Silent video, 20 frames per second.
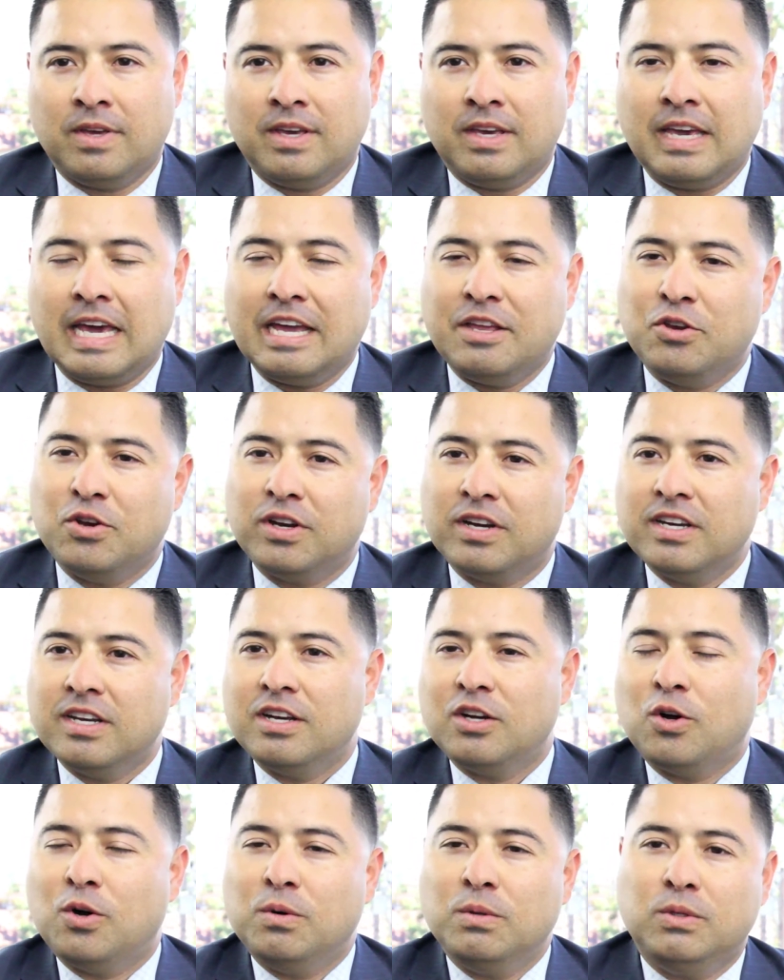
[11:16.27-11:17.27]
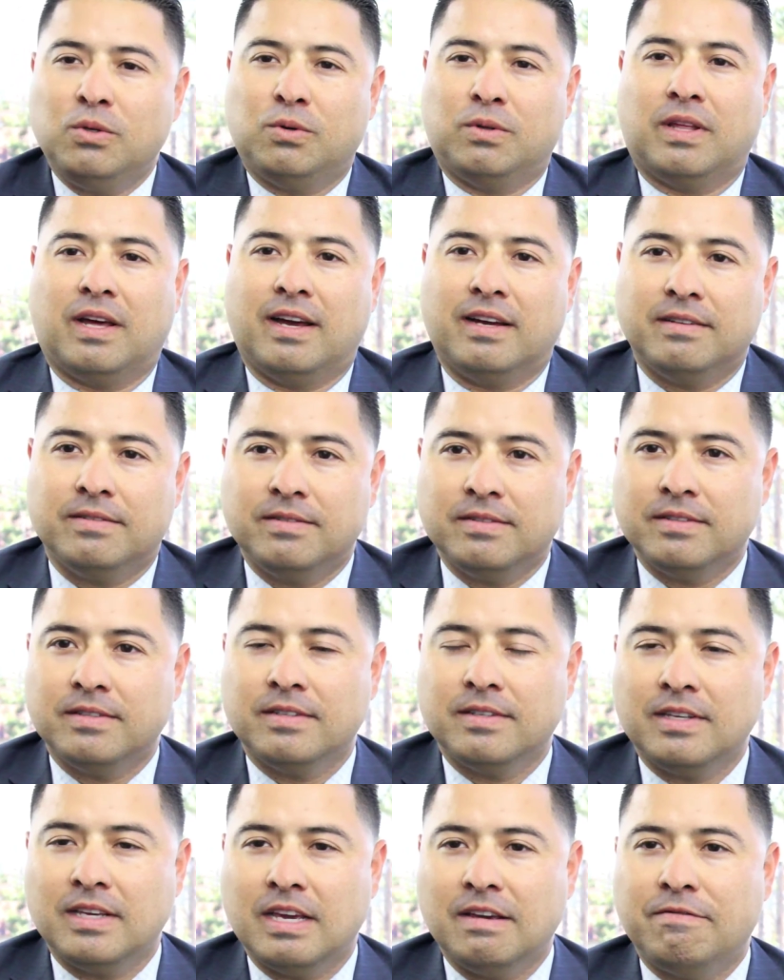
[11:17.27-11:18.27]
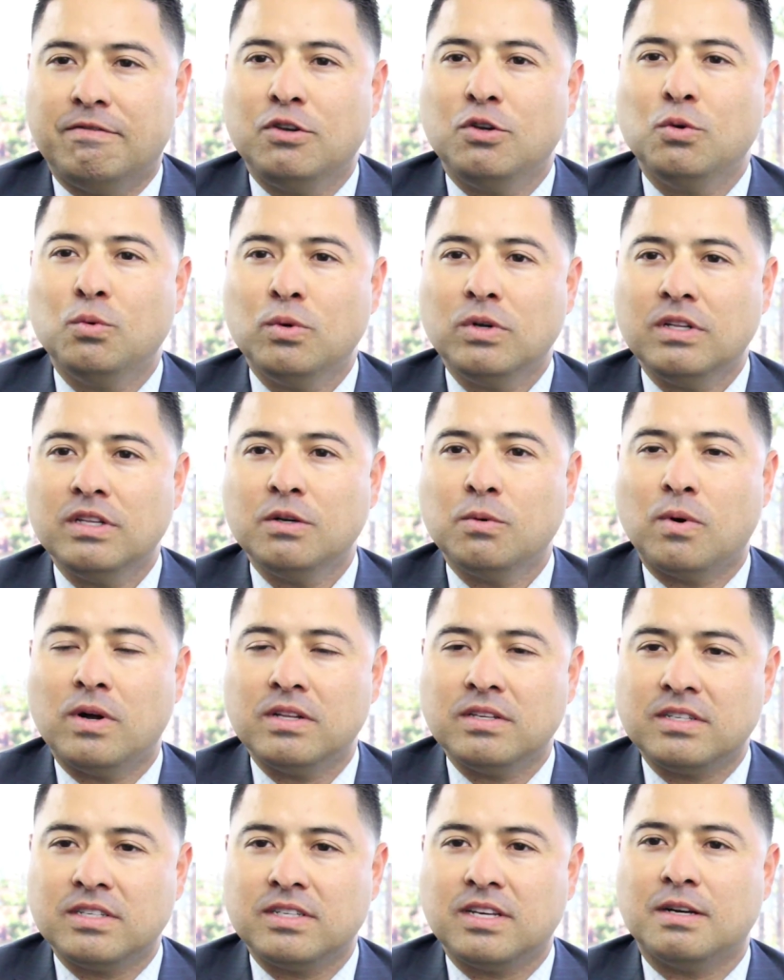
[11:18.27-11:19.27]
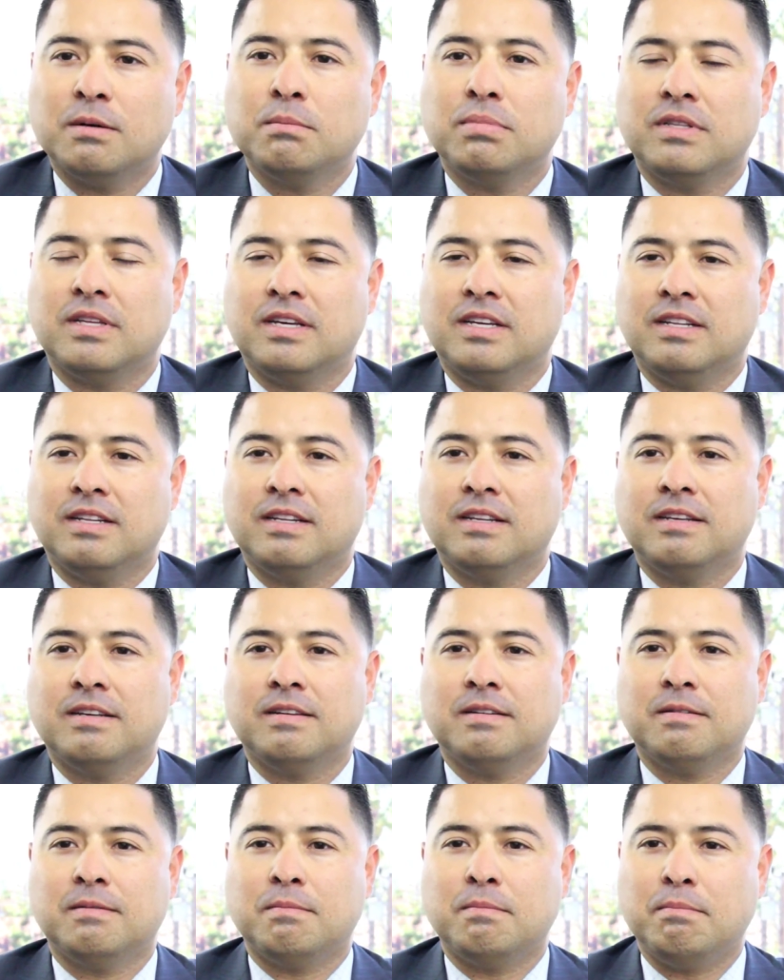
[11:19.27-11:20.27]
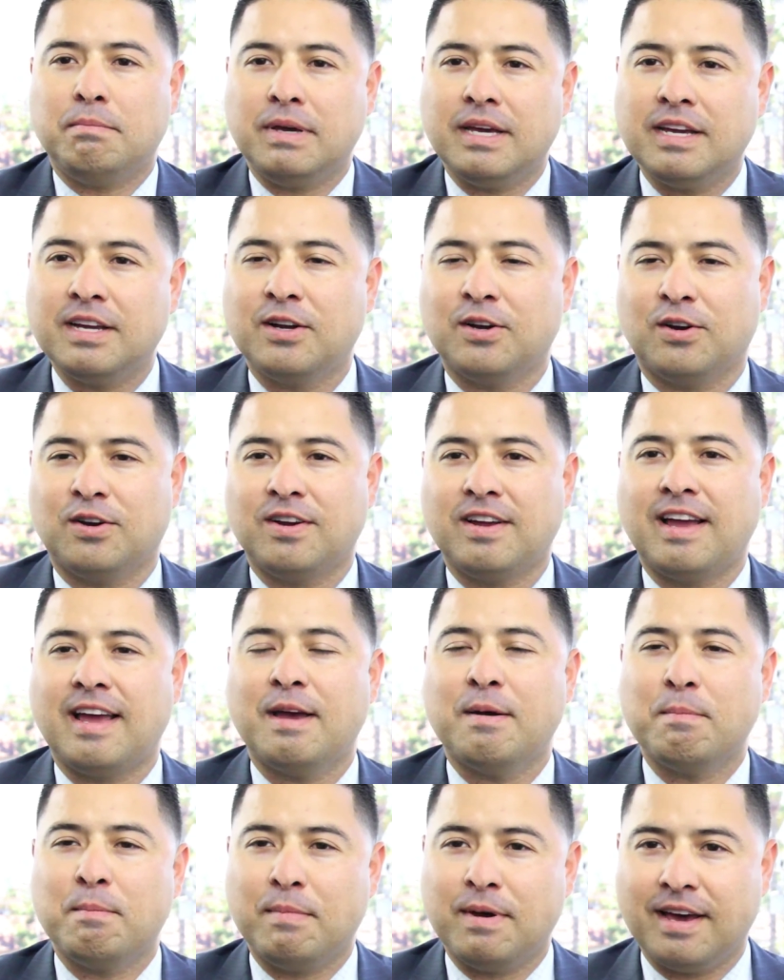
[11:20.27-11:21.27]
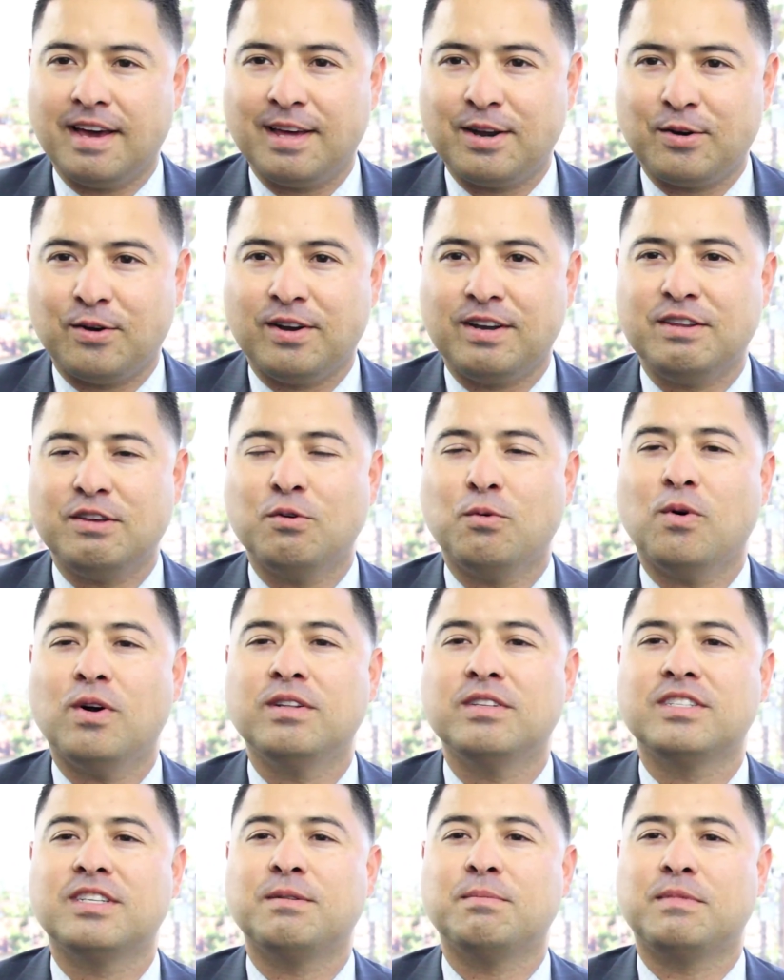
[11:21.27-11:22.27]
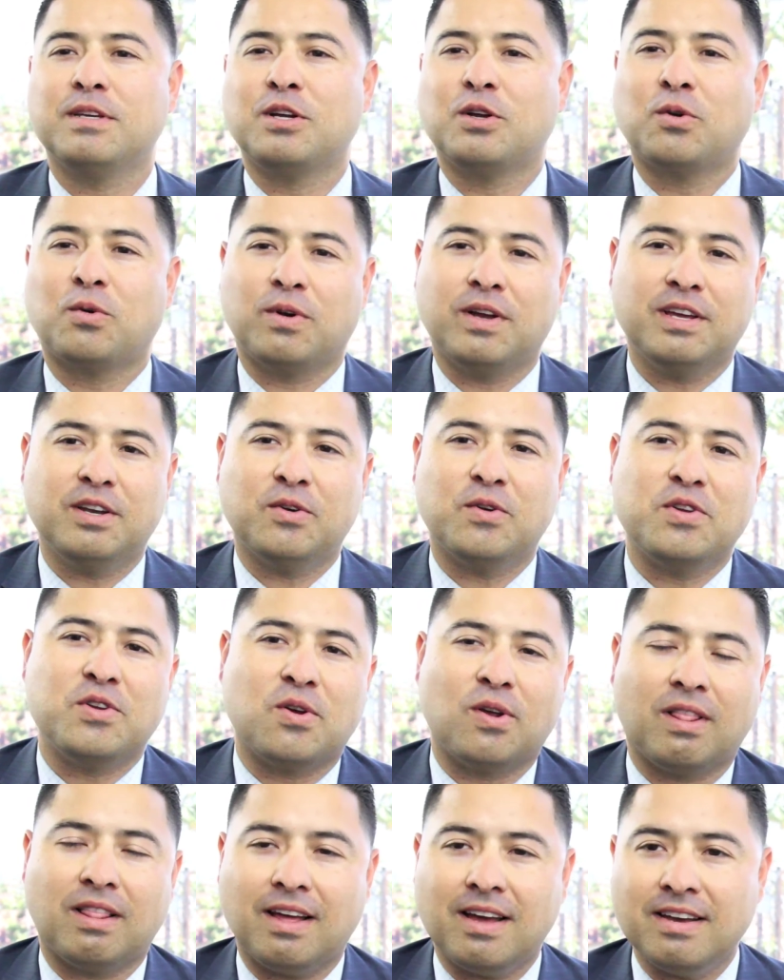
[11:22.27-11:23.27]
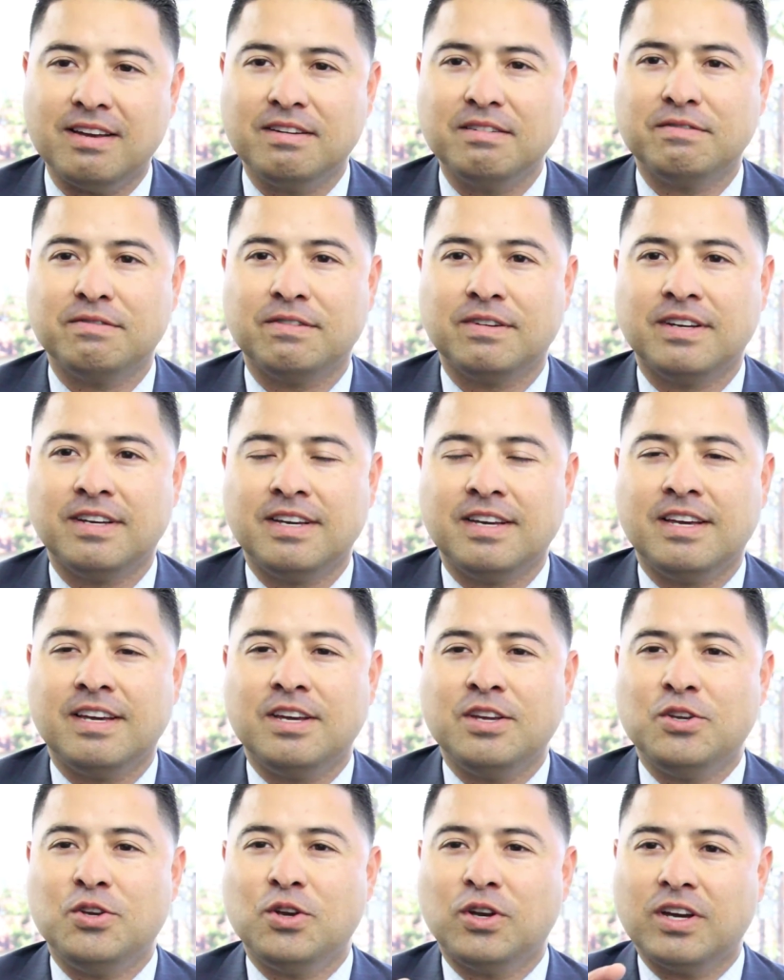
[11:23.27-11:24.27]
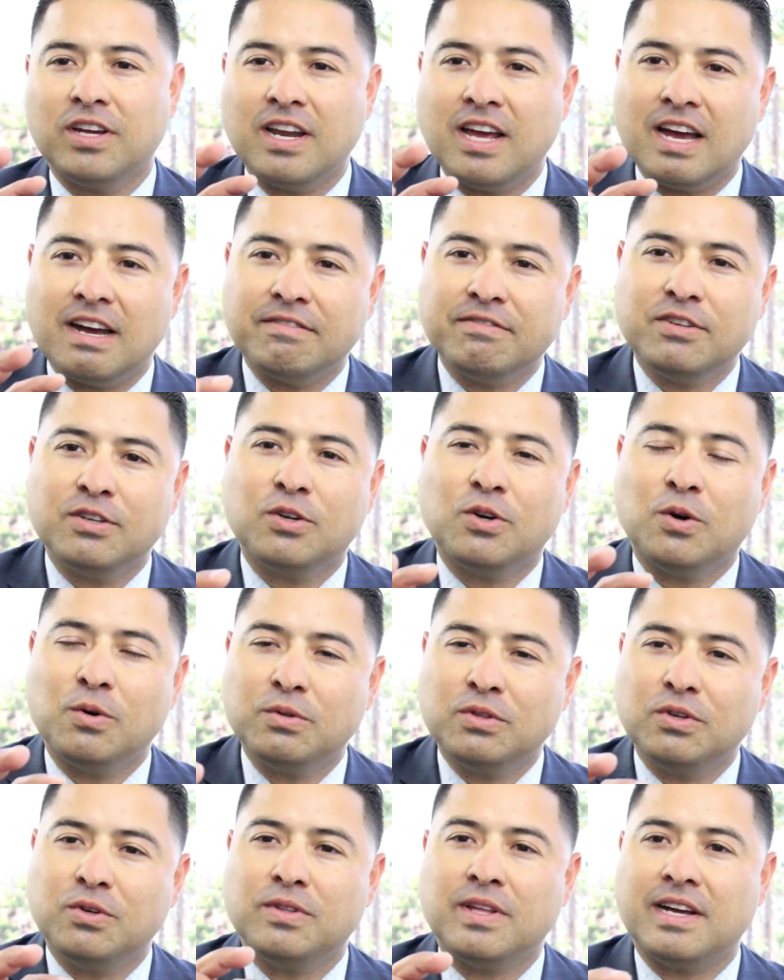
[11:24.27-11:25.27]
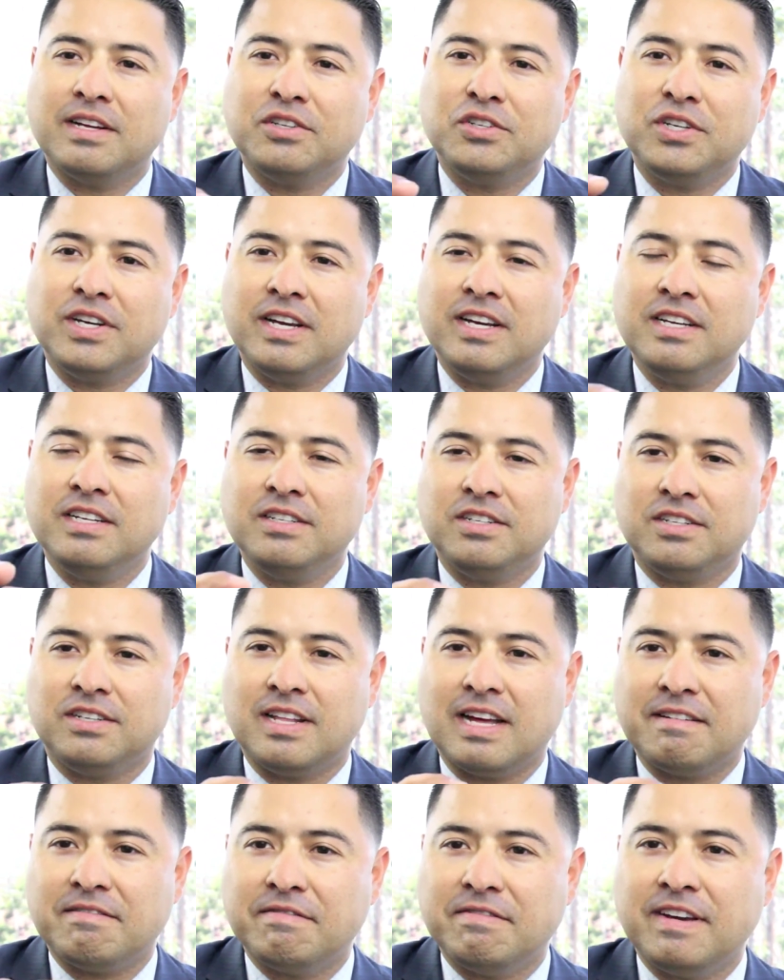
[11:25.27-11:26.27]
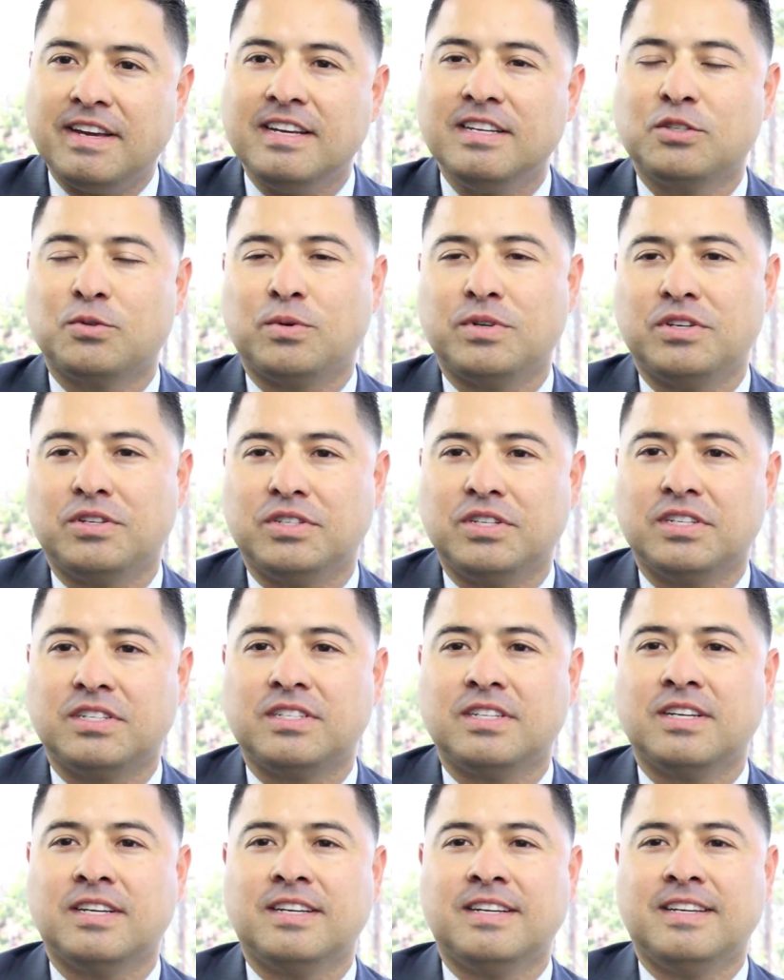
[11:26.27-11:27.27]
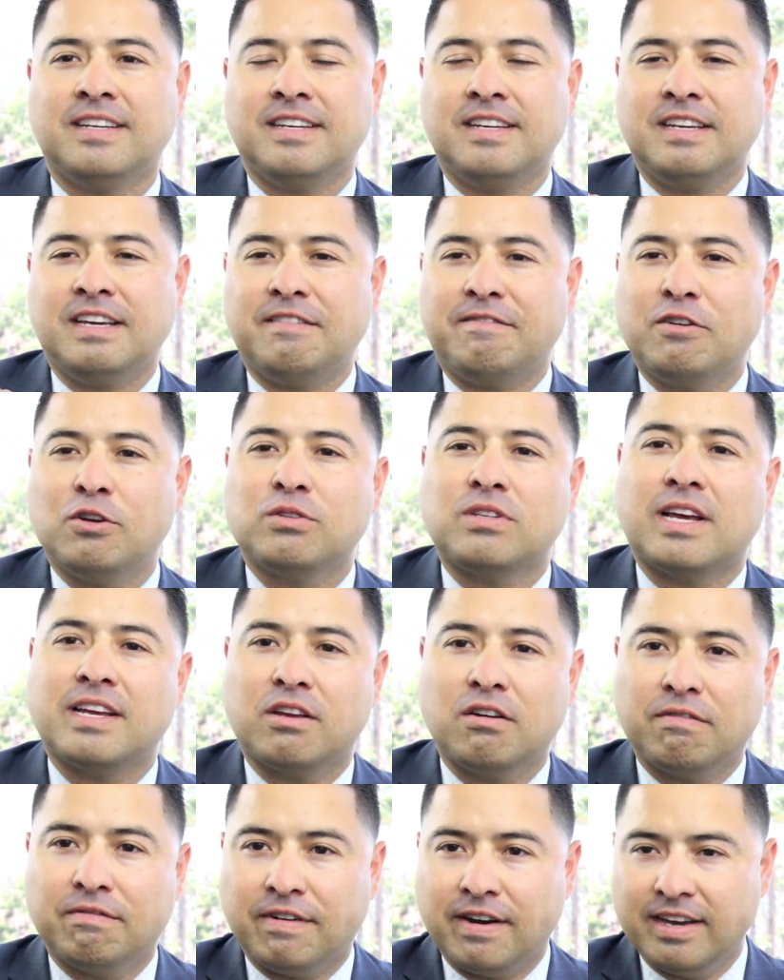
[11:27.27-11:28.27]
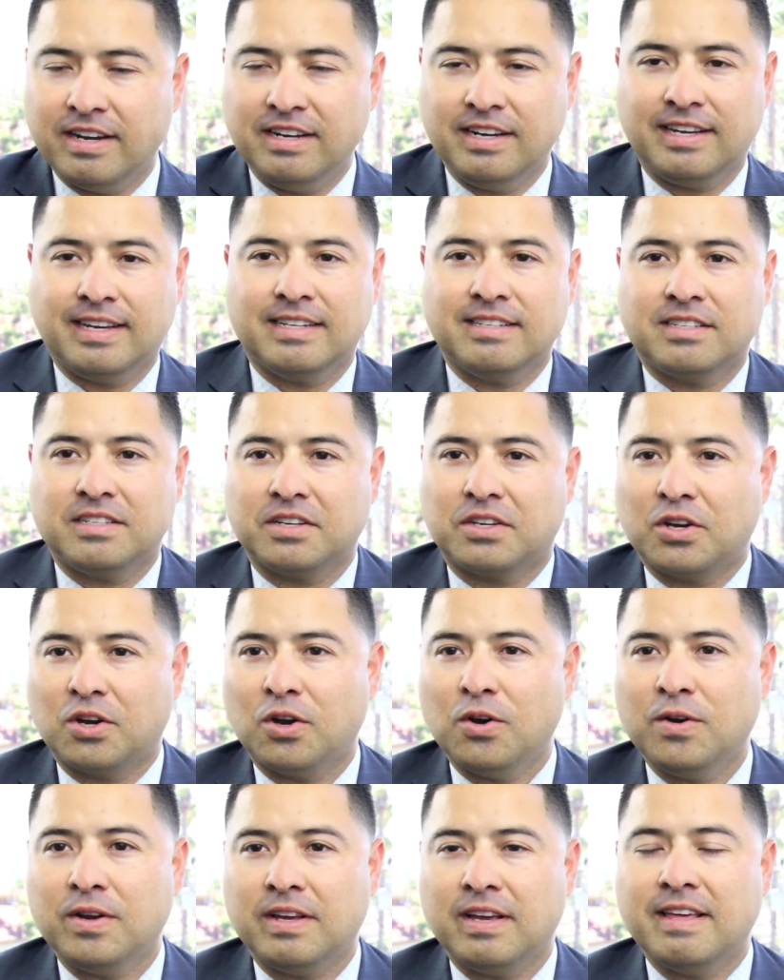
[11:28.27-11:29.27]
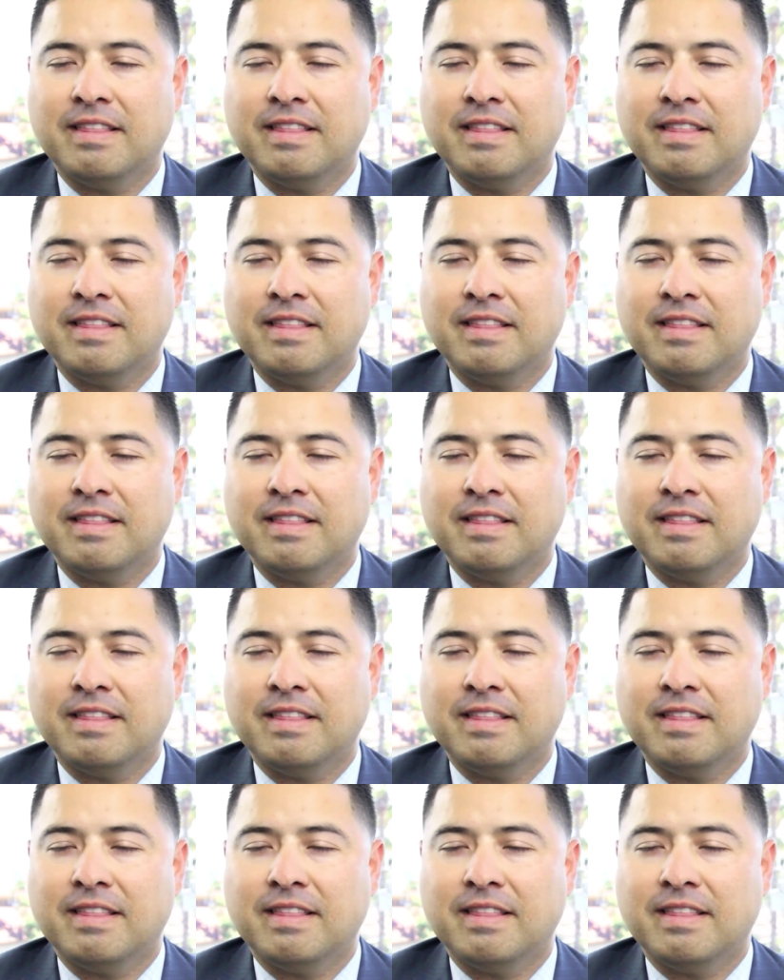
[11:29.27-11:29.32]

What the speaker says: And you're going to go through that. If you really want something bigger and better, and you want something greater in your life, you're going to have to go through that change, that phase where it feels like you're fighting against the current.